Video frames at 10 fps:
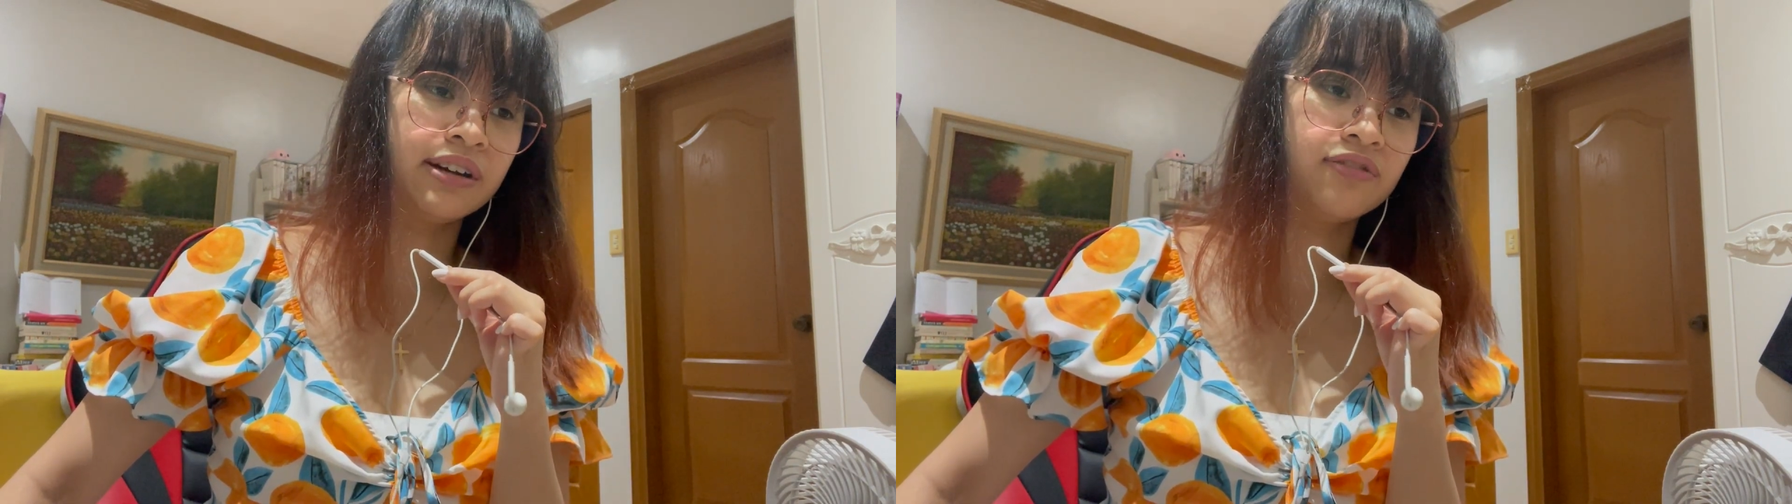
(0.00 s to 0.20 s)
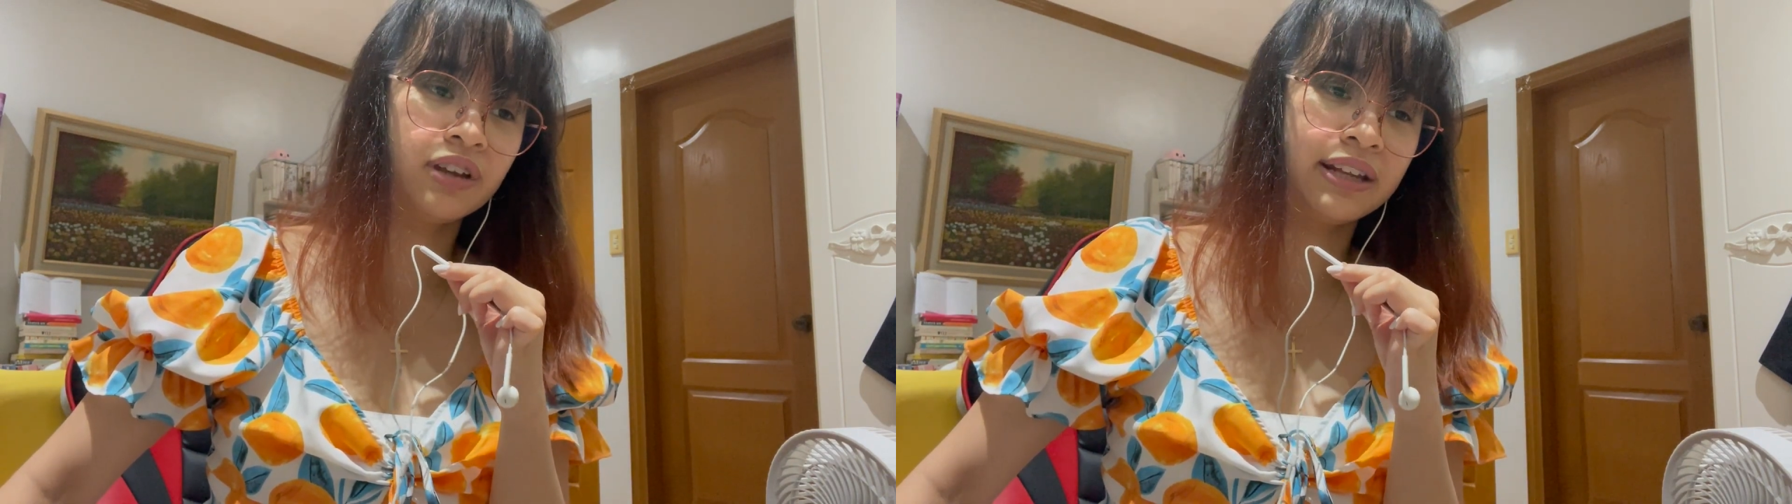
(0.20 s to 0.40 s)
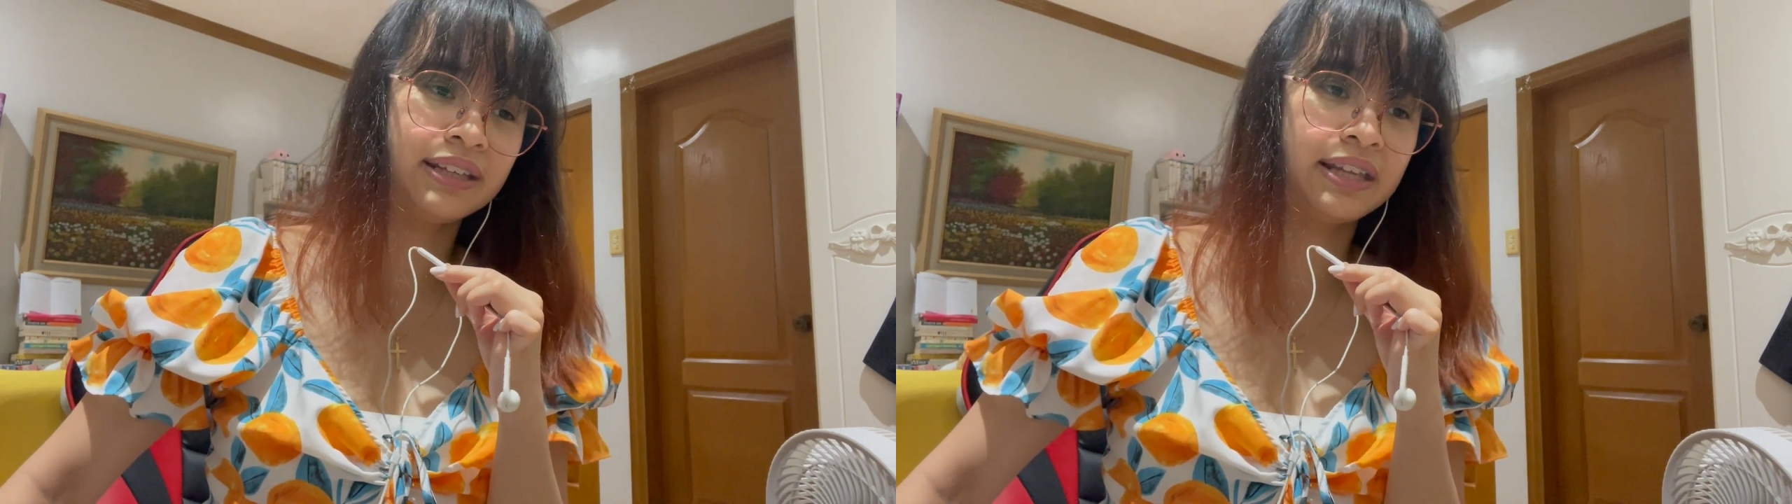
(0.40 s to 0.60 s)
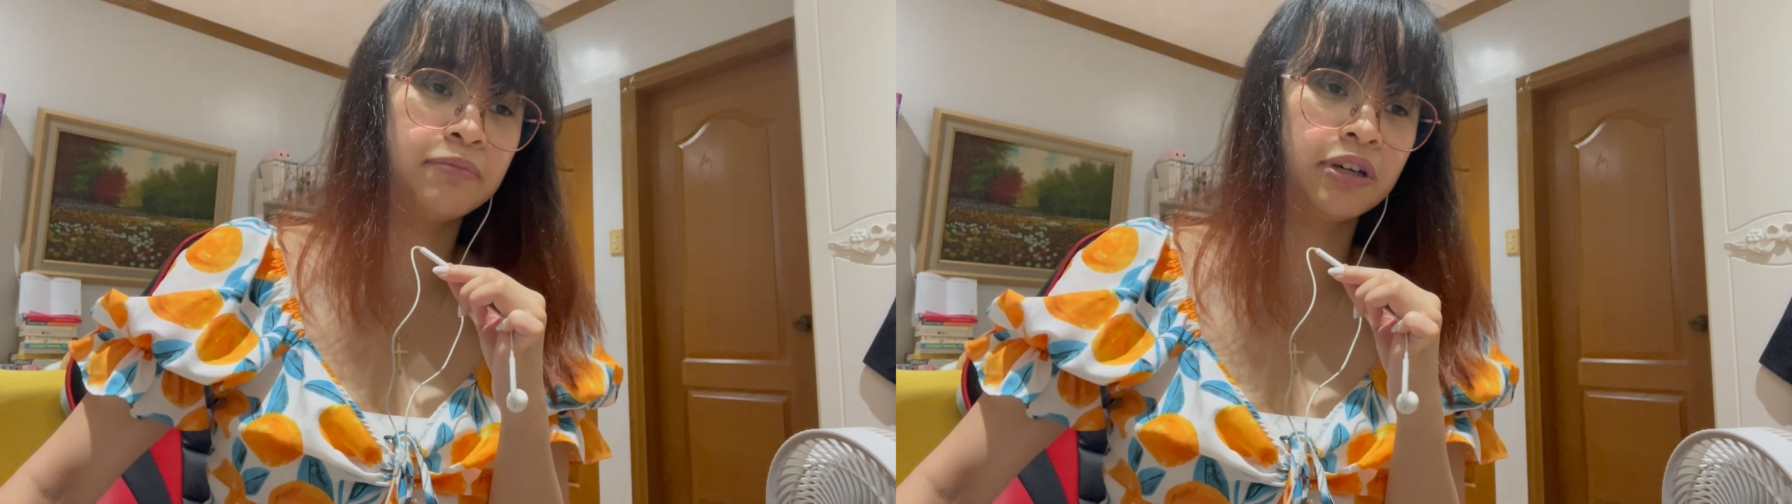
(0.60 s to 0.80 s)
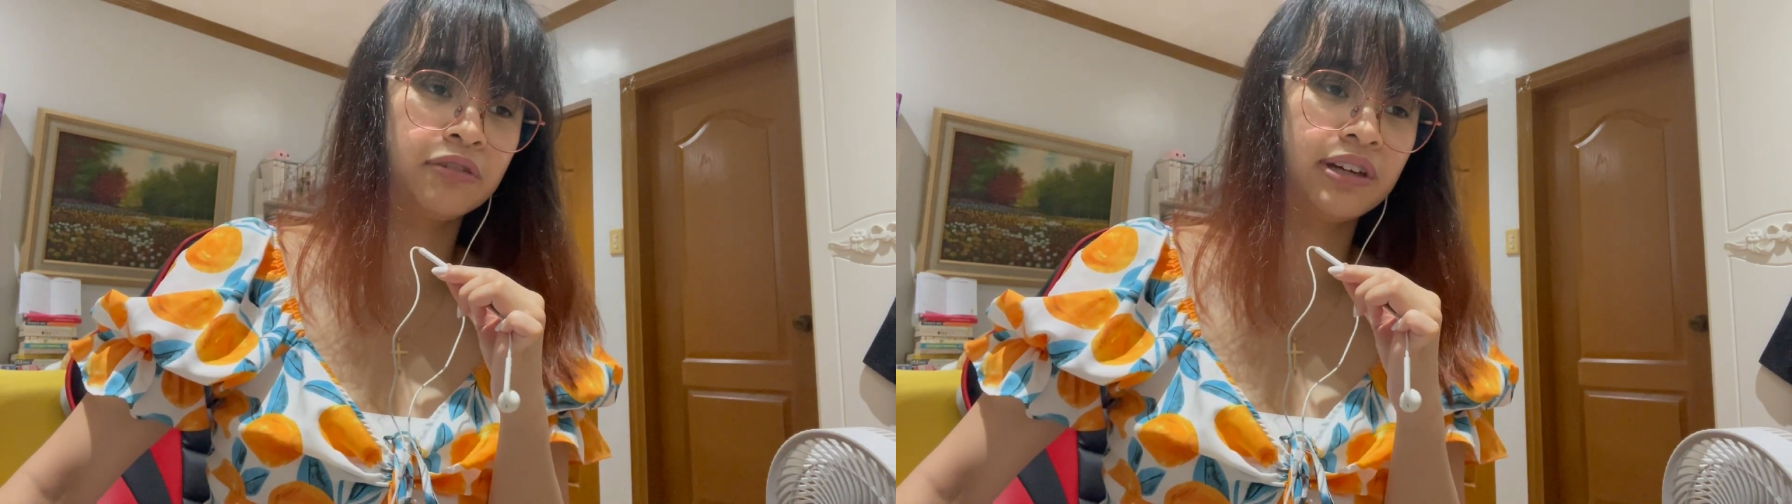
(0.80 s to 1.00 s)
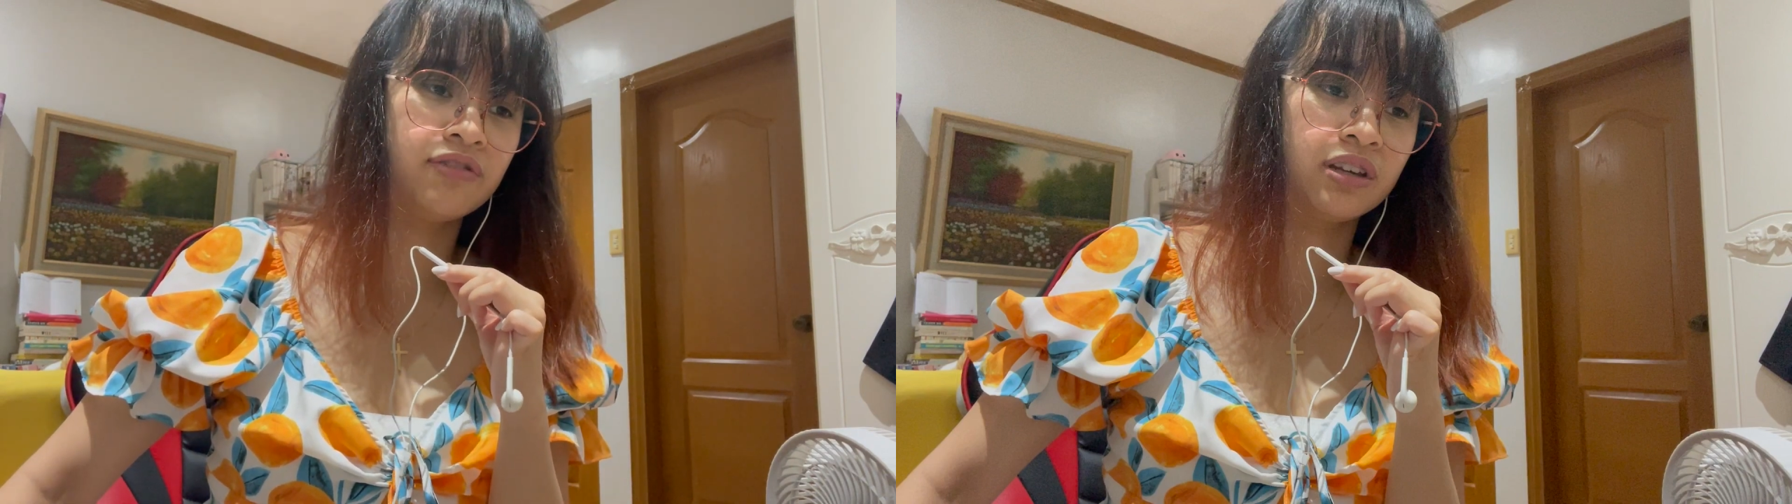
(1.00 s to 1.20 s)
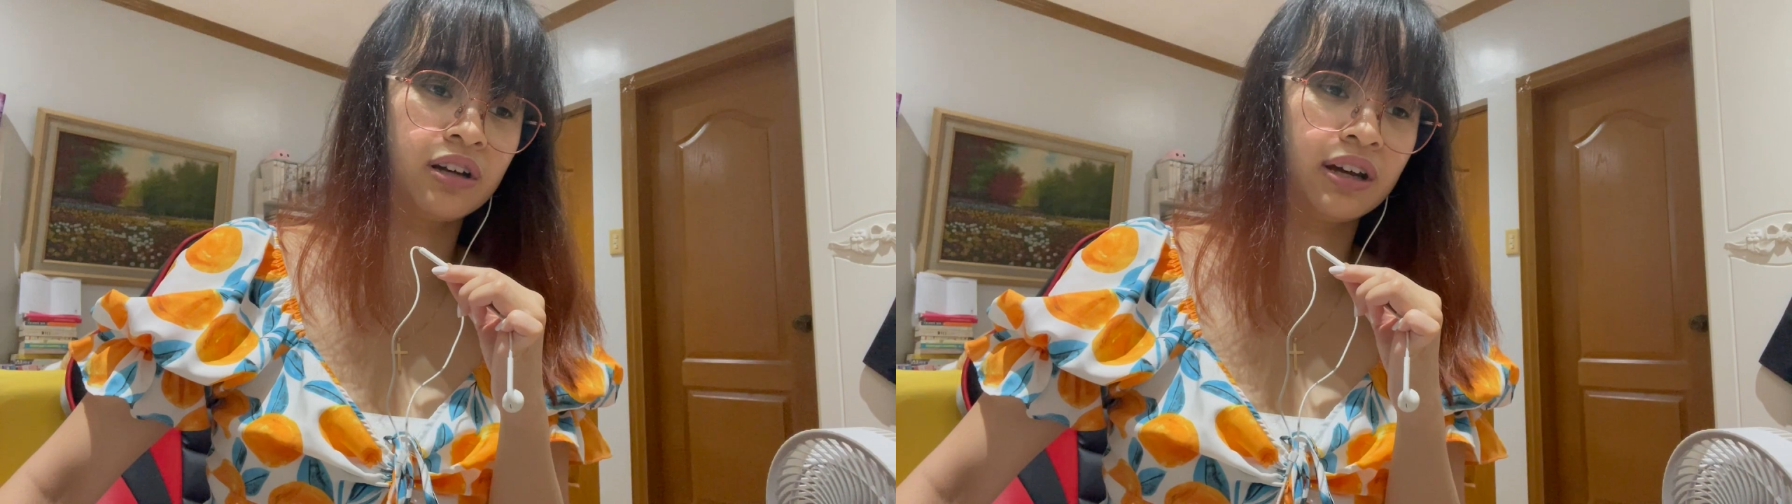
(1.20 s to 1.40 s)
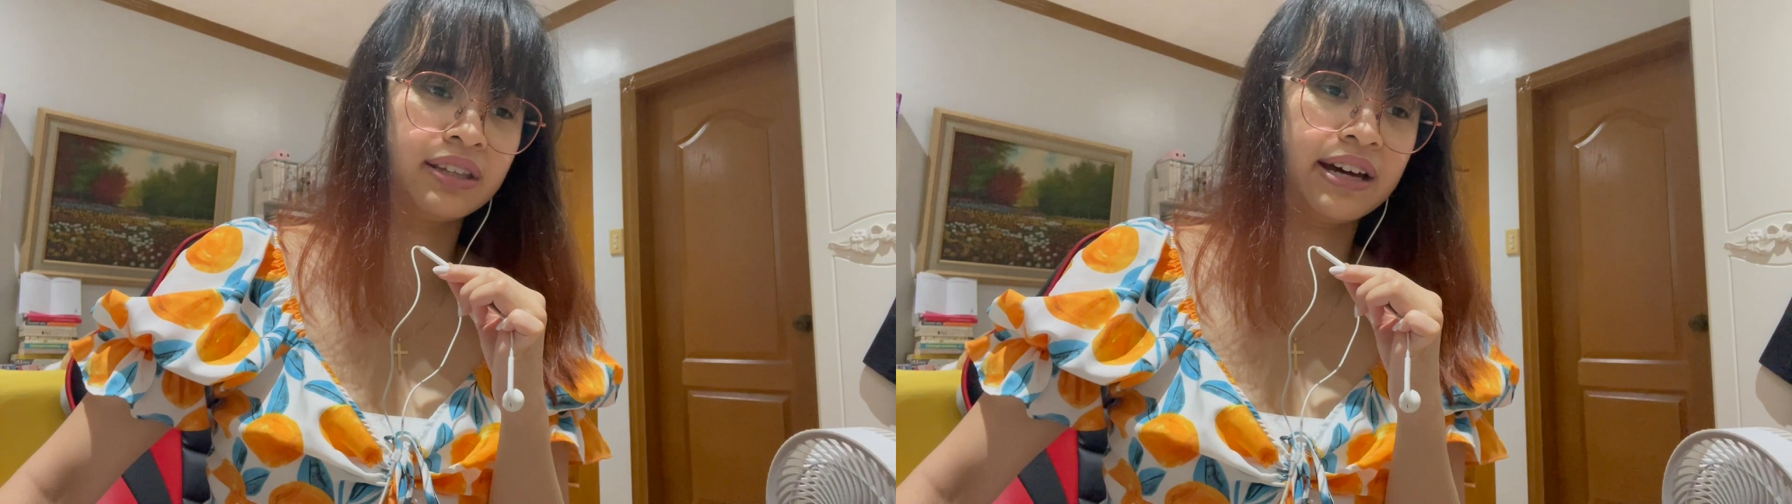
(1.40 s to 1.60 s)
if not attempting to even cut